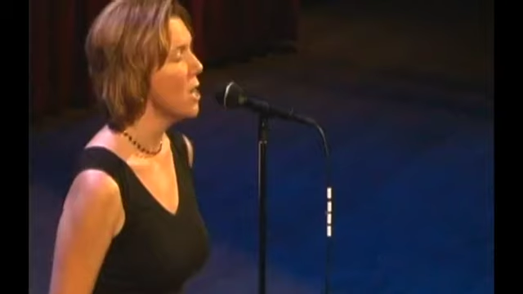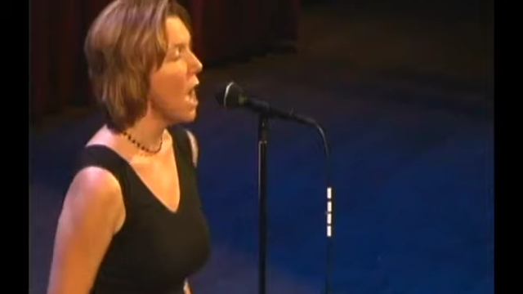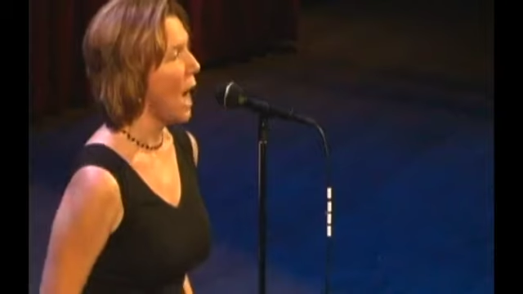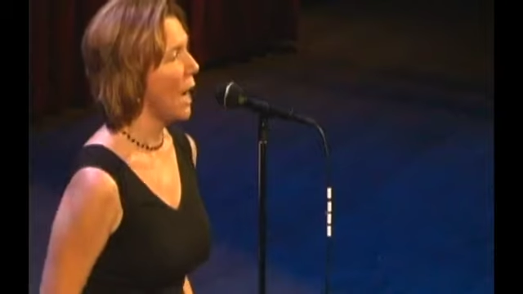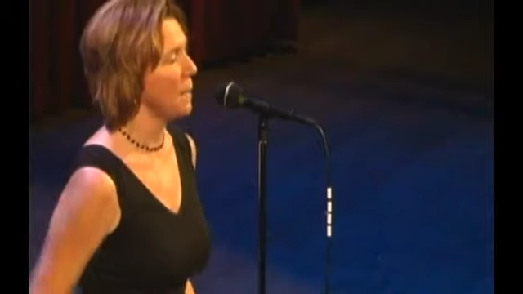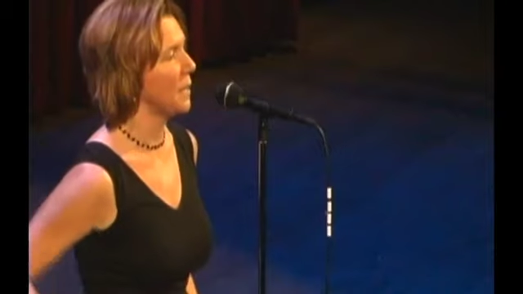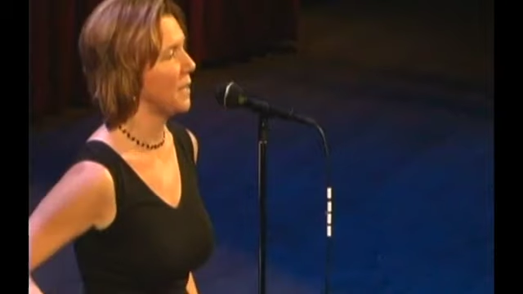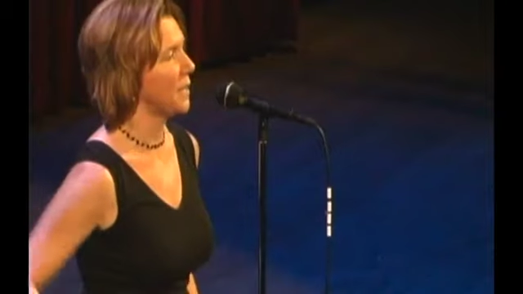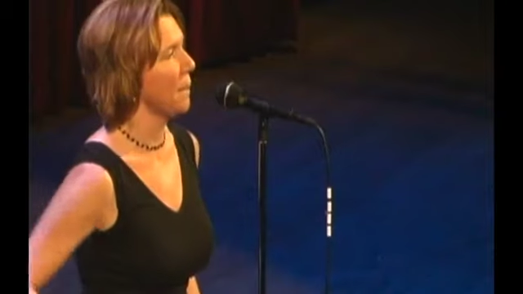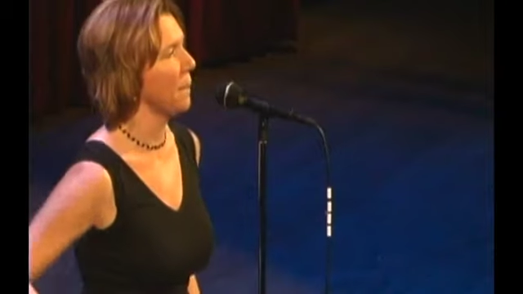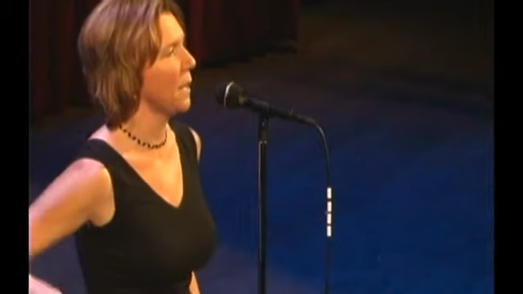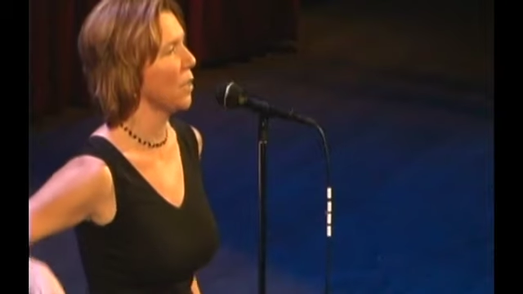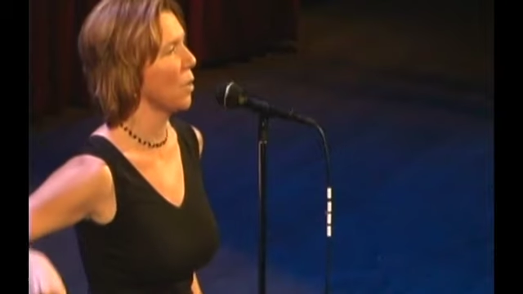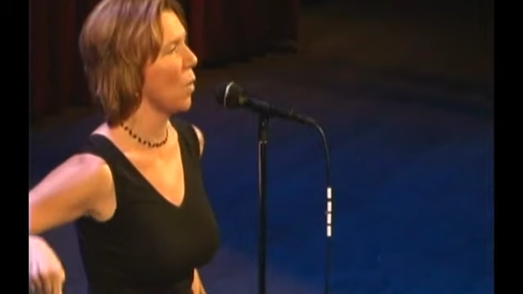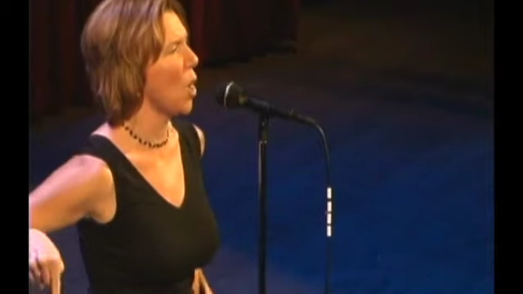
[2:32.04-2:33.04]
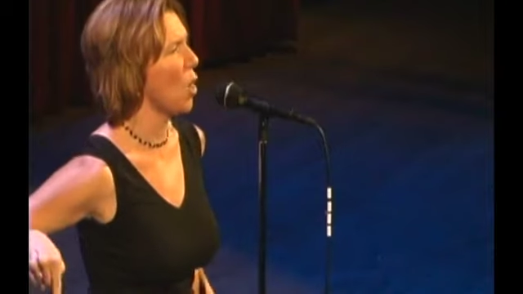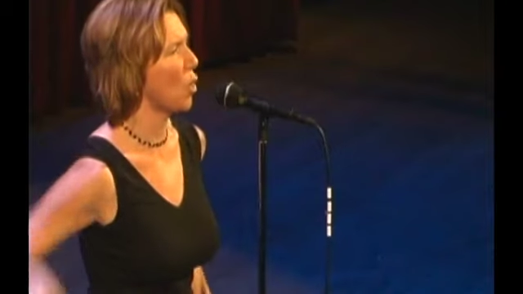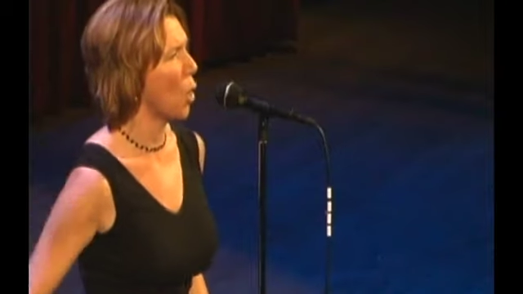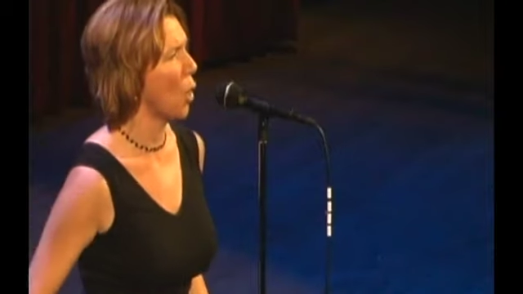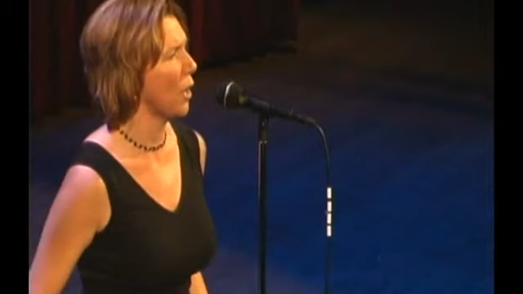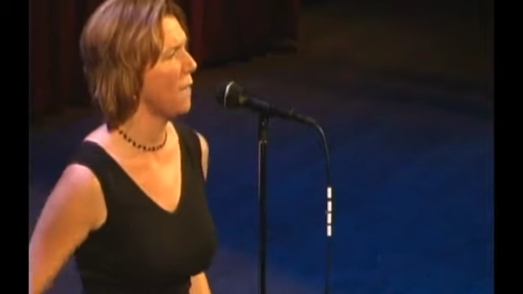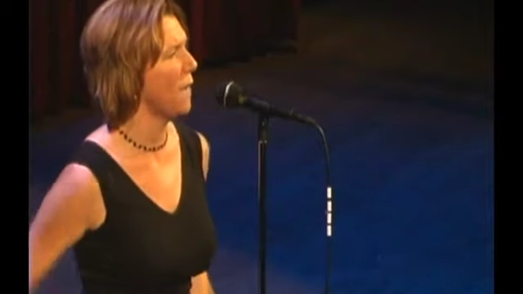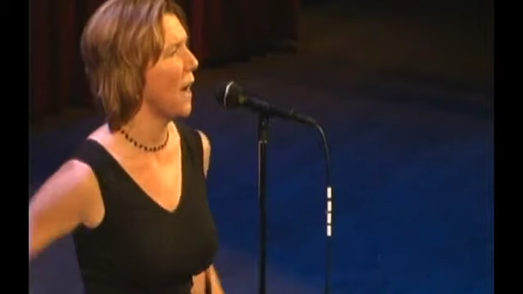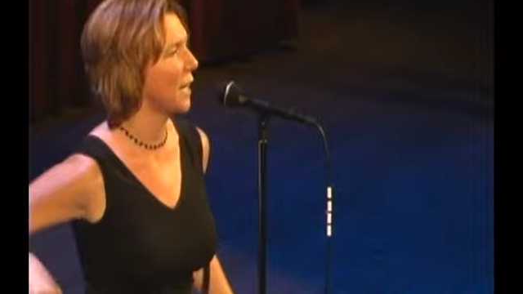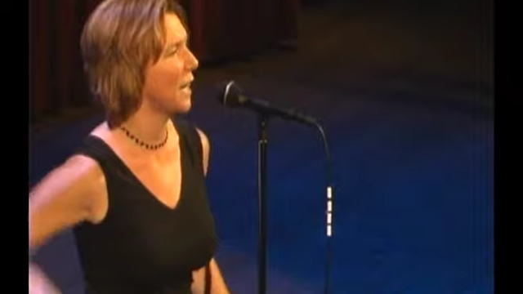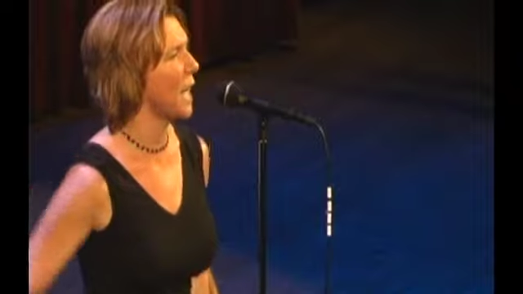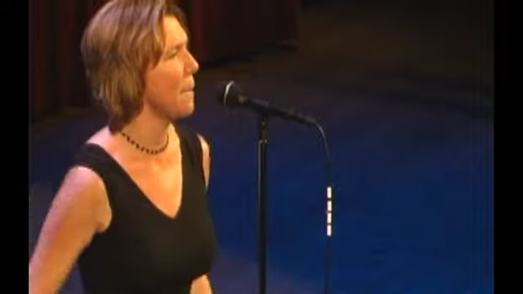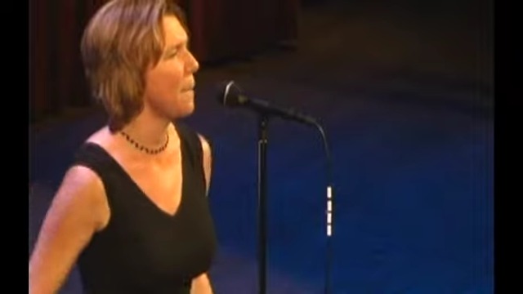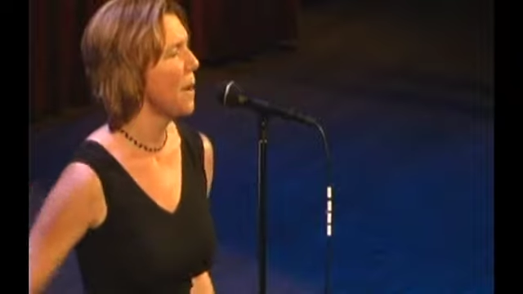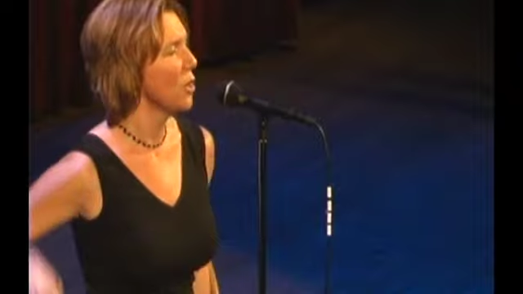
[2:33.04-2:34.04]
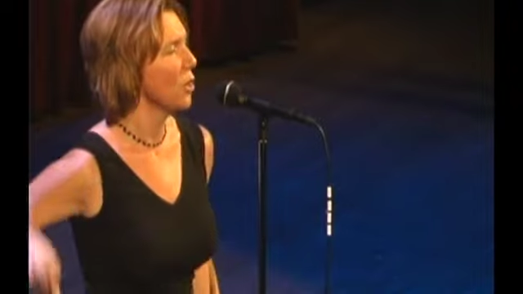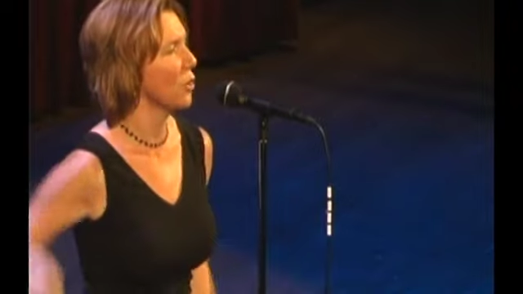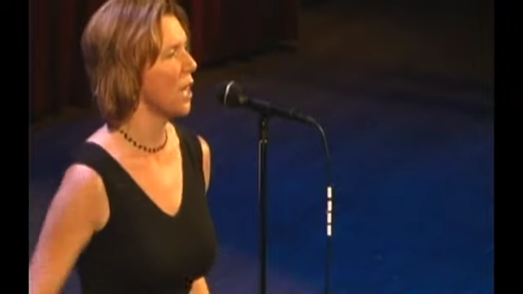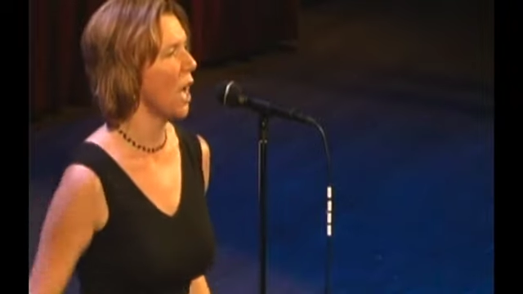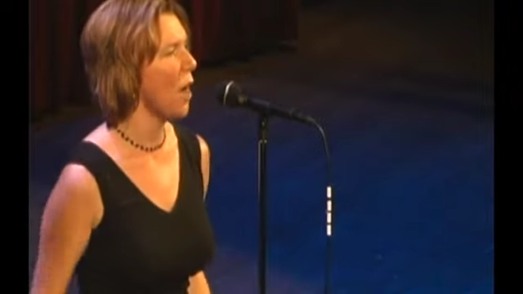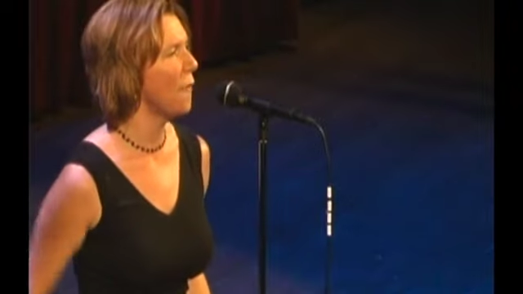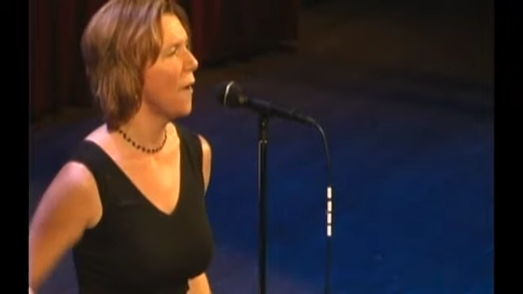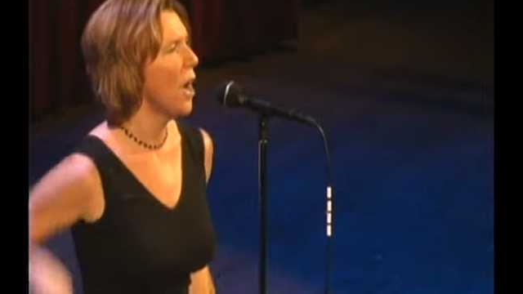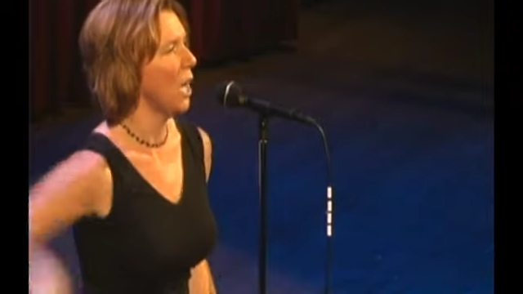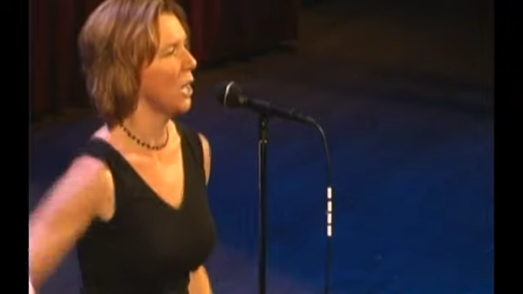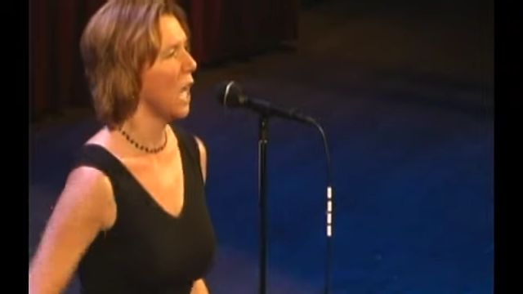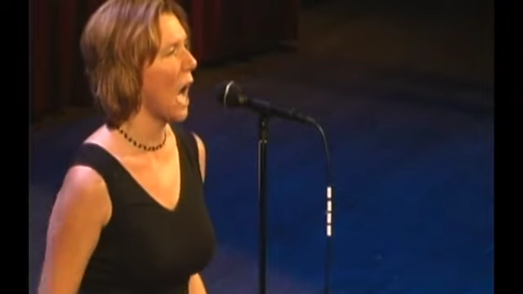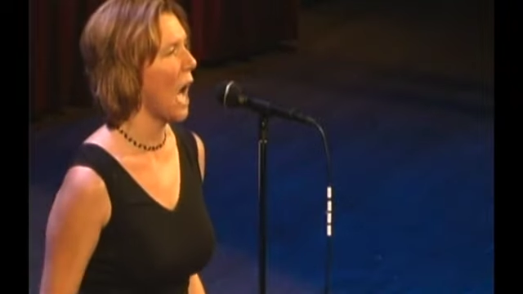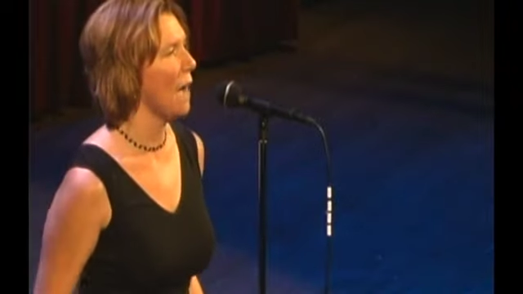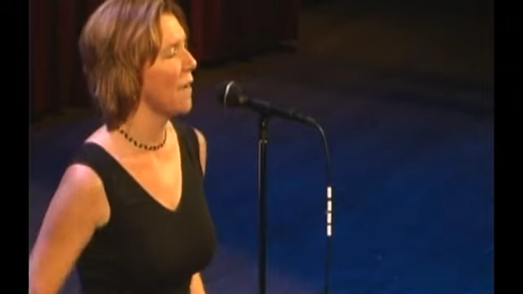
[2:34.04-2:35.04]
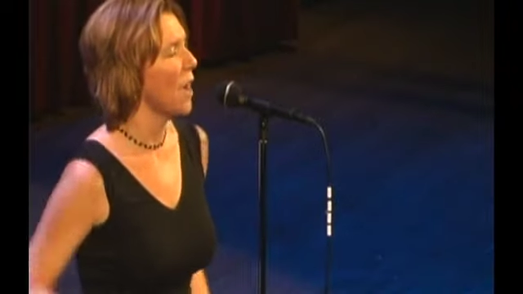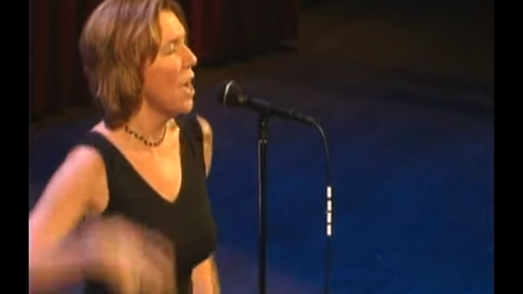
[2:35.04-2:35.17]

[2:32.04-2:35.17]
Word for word: I'm assembling the royal court if I to keep yourself alive.